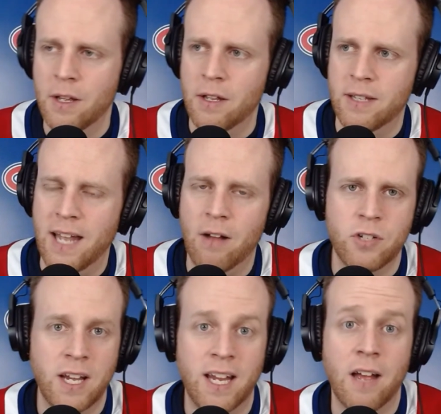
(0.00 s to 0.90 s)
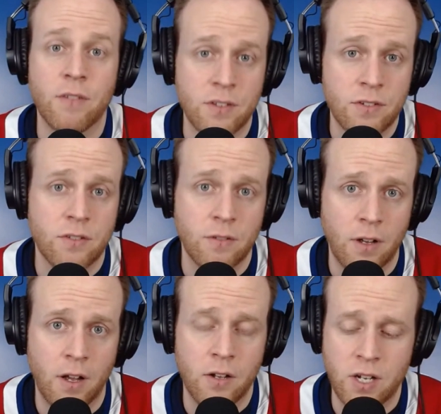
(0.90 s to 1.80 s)
Now Jake Evans.
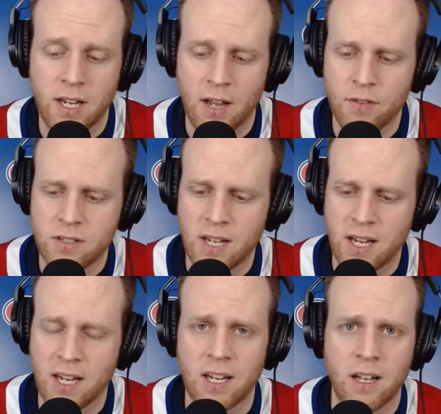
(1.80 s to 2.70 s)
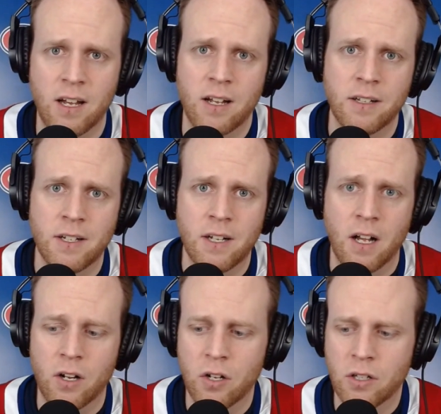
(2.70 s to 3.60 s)
Jake Evans taking a
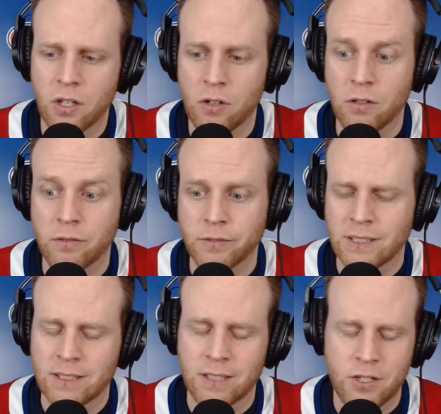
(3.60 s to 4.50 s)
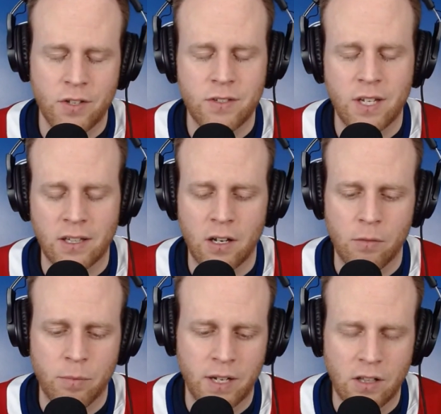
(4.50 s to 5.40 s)
good little, I shouldn't say
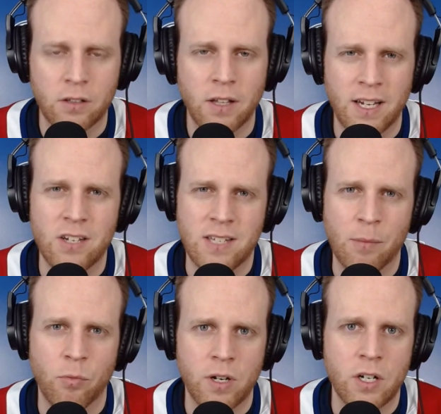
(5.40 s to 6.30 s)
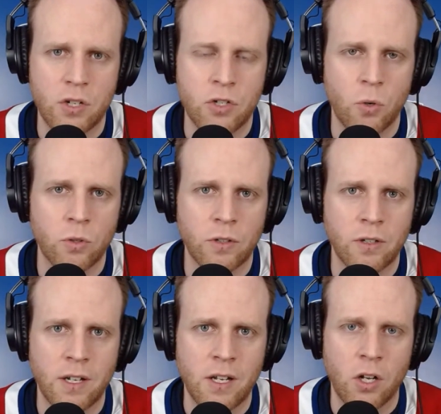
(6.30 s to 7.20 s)
little, but it looked like he separated his
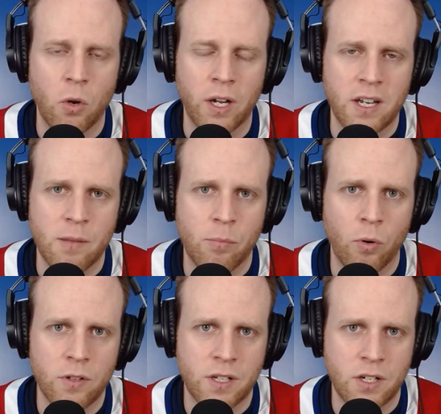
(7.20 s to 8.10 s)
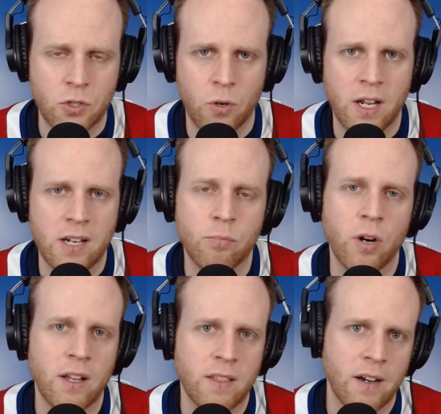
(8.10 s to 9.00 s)
shoulder going into the boards on a shorthanded
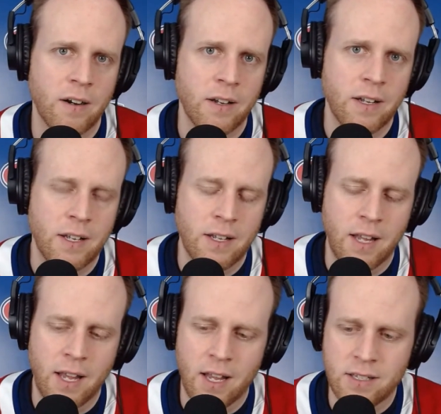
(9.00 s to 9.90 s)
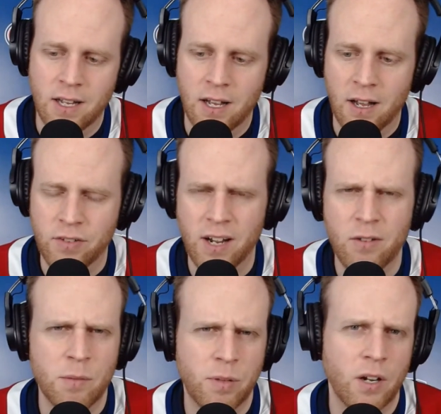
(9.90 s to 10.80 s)
break there. And I forget
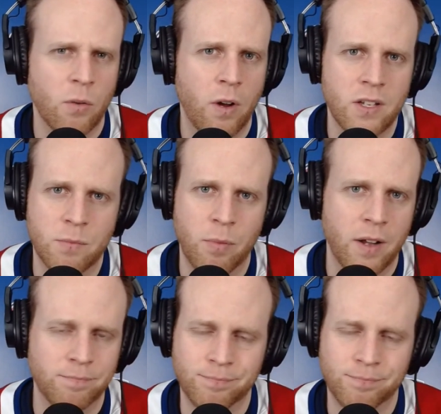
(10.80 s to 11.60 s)
who the player was, but